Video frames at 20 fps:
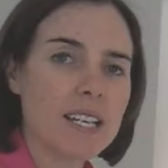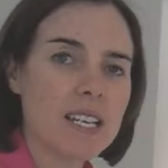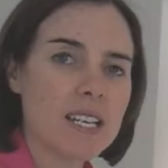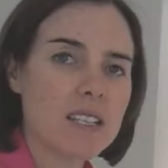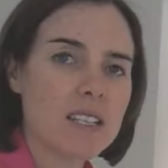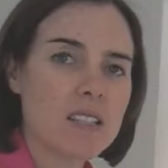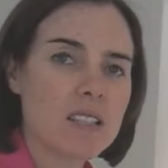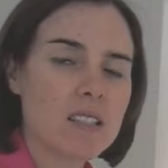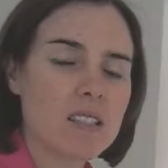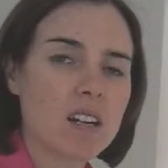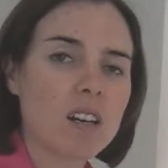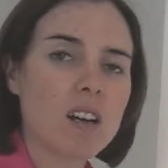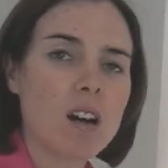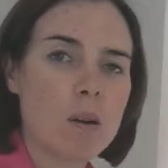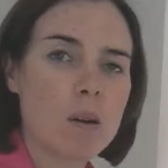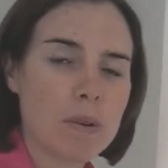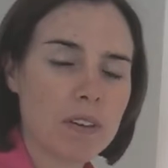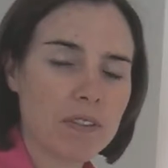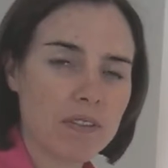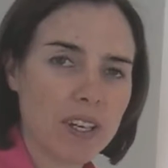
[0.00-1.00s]
is a
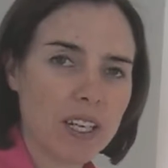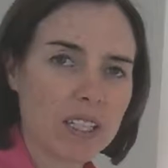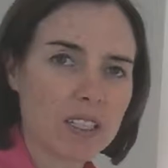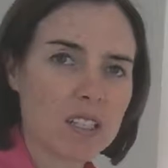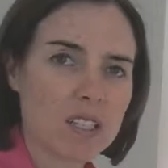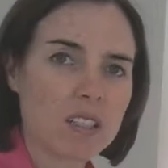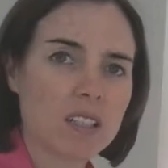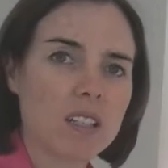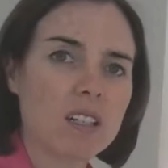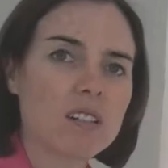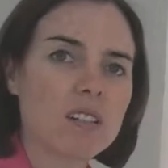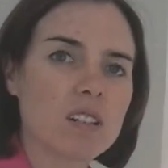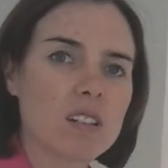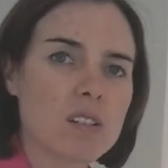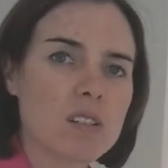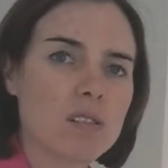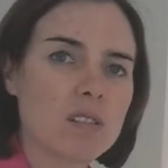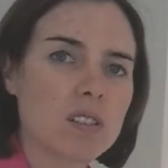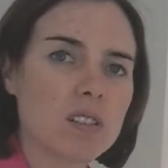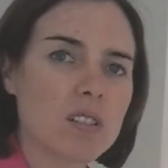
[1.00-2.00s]
common factor
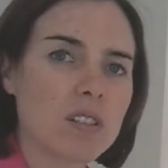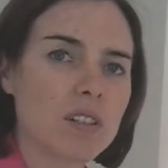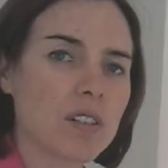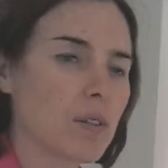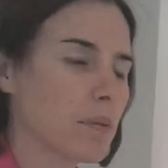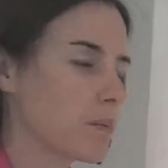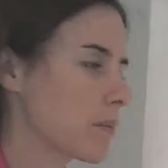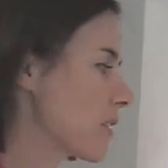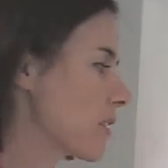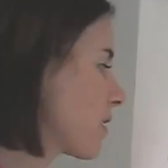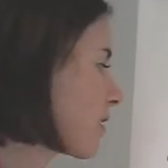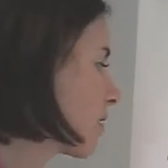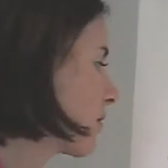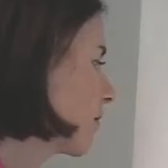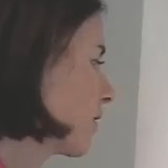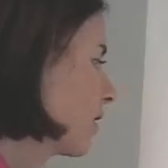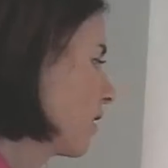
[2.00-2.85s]
across all terms.